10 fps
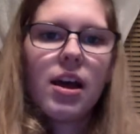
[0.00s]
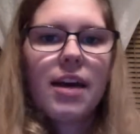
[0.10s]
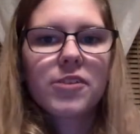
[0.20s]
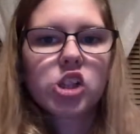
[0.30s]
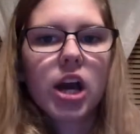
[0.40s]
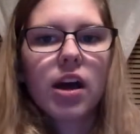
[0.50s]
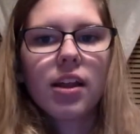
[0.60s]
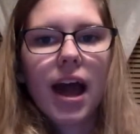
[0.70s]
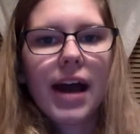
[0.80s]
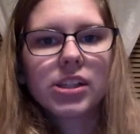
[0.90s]
If a child
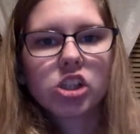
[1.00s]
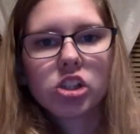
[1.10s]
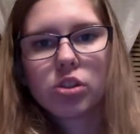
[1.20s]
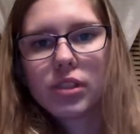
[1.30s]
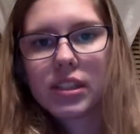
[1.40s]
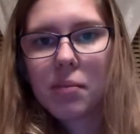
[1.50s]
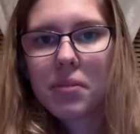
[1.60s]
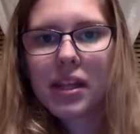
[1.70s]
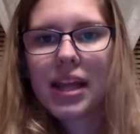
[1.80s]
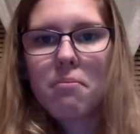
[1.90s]
asks to do
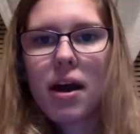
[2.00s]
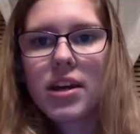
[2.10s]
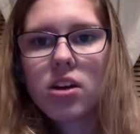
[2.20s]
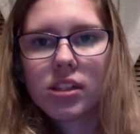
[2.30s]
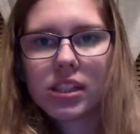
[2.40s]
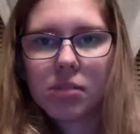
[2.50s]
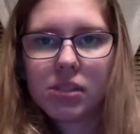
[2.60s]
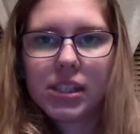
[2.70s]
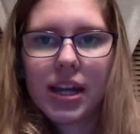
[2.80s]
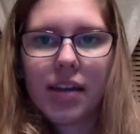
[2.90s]
something that might not seem
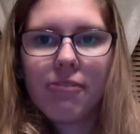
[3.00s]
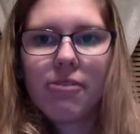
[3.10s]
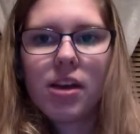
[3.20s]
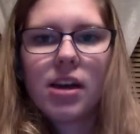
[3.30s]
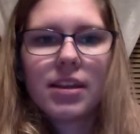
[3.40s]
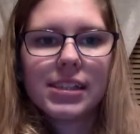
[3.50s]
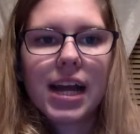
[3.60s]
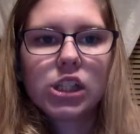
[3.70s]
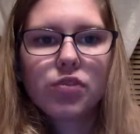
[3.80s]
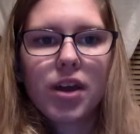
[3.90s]
safe, the
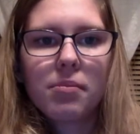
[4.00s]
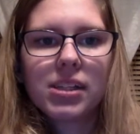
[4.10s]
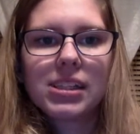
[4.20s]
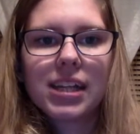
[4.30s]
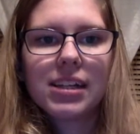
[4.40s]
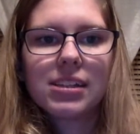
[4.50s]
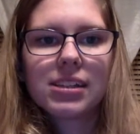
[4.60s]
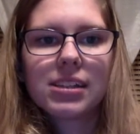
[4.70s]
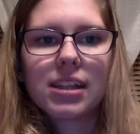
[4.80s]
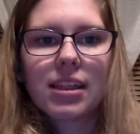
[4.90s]
attached family
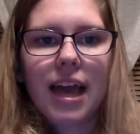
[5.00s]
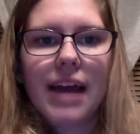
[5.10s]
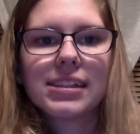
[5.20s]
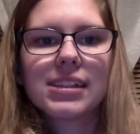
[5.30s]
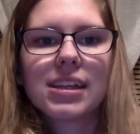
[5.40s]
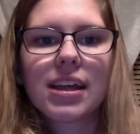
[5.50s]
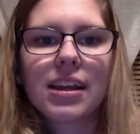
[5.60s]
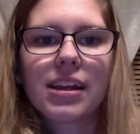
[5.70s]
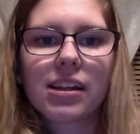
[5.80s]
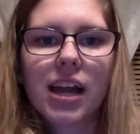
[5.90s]
states that
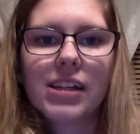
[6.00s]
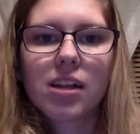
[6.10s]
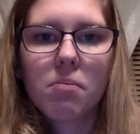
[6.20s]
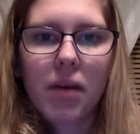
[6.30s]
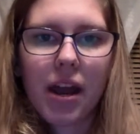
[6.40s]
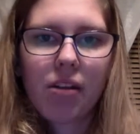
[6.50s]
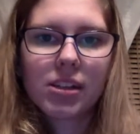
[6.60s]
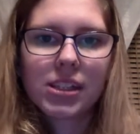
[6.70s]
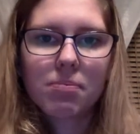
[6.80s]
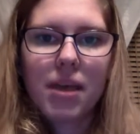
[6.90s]
neglecting
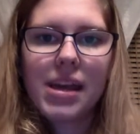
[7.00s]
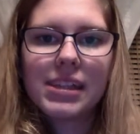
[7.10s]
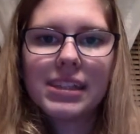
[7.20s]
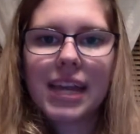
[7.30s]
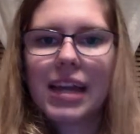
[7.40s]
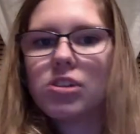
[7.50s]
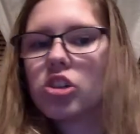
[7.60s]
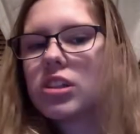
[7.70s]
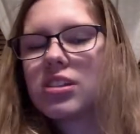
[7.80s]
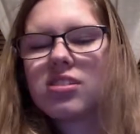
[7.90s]
parents may say
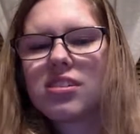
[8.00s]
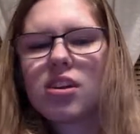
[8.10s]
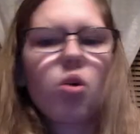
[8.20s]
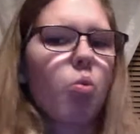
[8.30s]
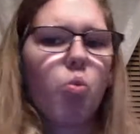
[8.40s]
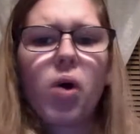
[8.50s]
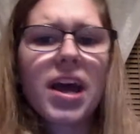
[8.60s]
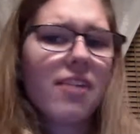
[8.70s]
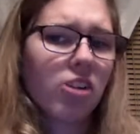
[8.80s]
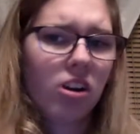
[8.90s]
just
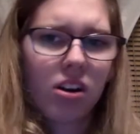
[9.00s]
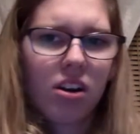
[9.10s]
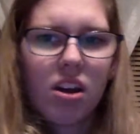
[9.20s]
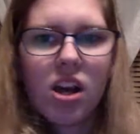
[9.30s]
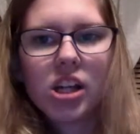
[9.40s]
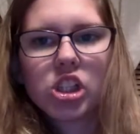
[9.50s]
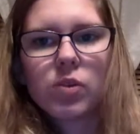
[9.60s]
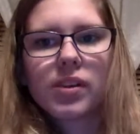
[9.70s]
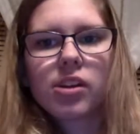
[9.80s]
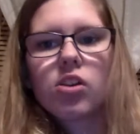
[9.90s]
whatever,
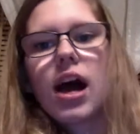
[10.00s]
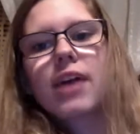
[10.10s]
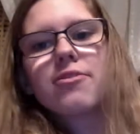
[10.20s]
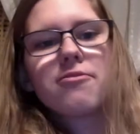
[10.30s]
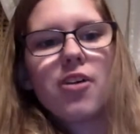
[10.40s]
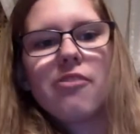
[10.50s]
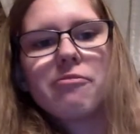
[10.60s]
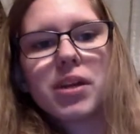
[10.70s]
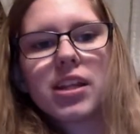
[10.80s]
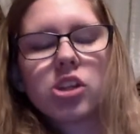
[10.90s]
showing their lack of
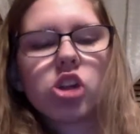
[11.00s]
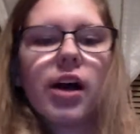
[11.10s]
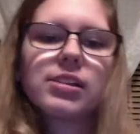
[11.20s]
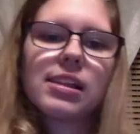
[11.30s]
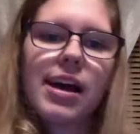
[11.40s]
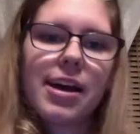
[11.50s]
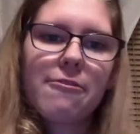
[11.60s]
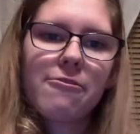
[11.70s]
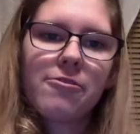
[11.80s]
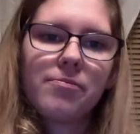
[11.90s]
involvement in the child's
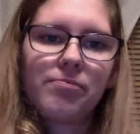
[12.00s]
life.